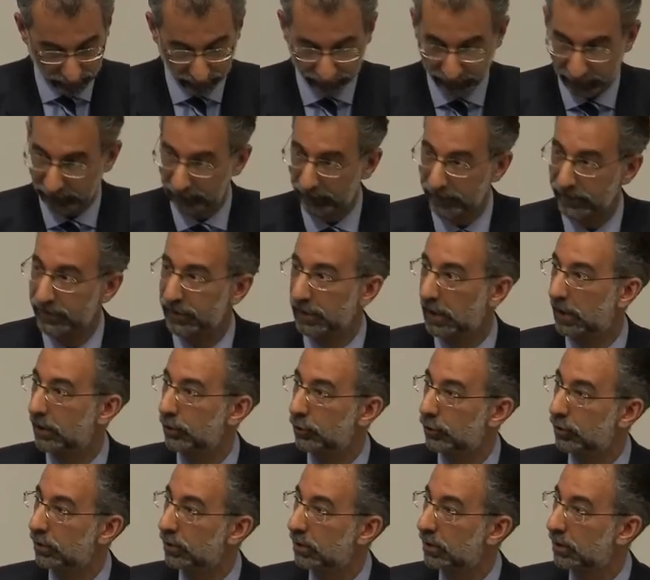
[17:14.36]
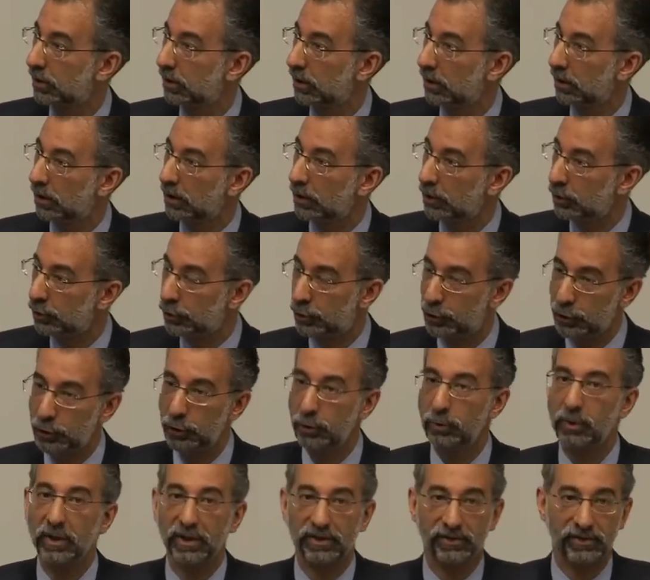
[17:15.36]
of the investigation, do
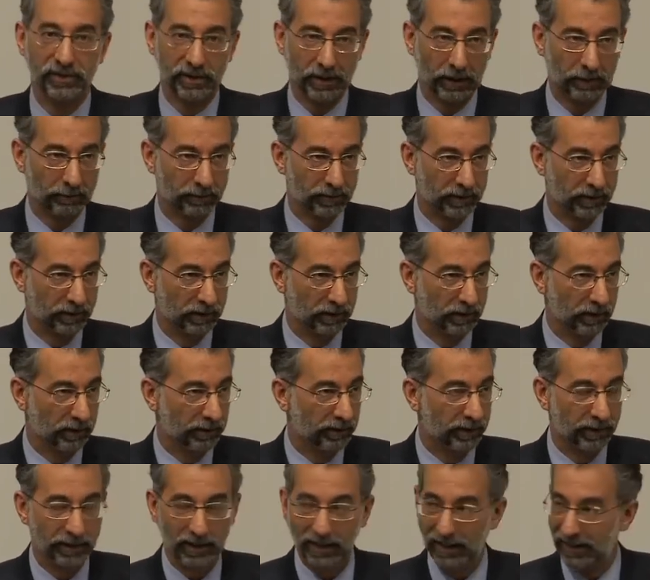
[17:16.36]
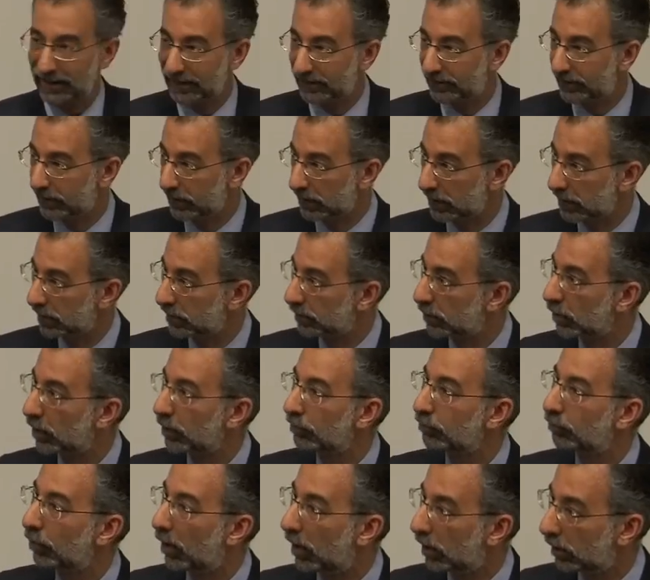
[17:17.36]
you accept that anything had
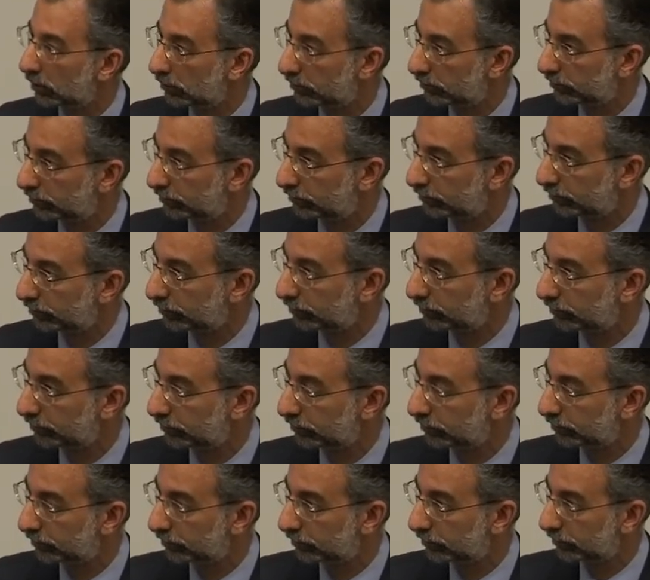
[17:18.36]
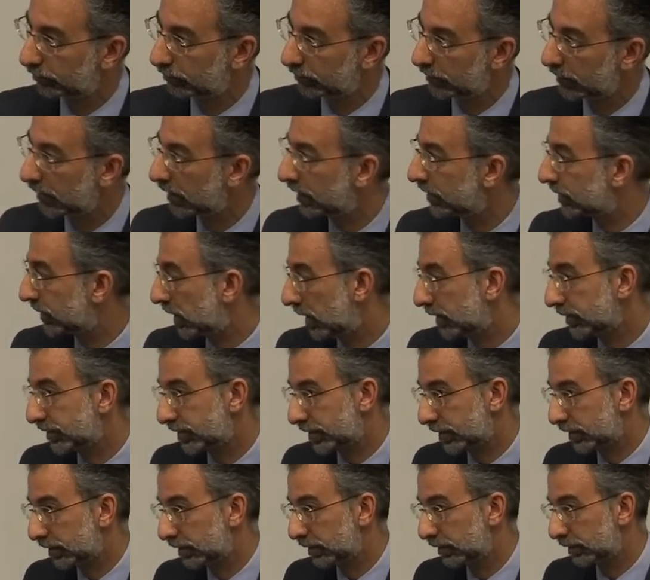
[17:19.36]
gone wrong? His
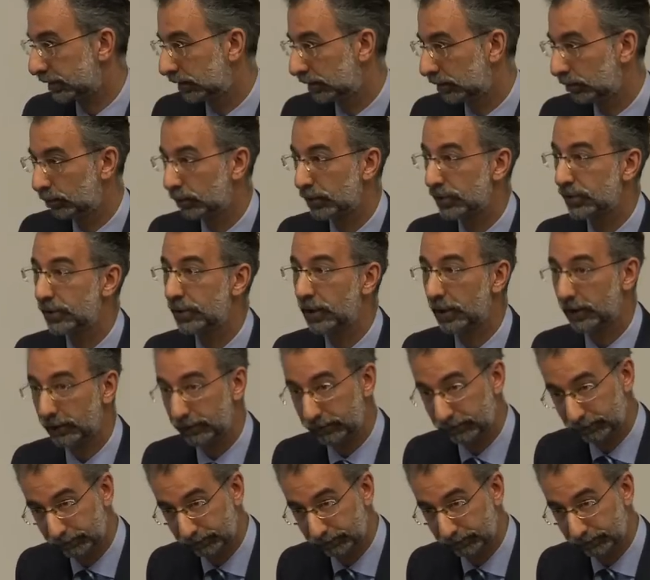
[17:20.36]
answer was no.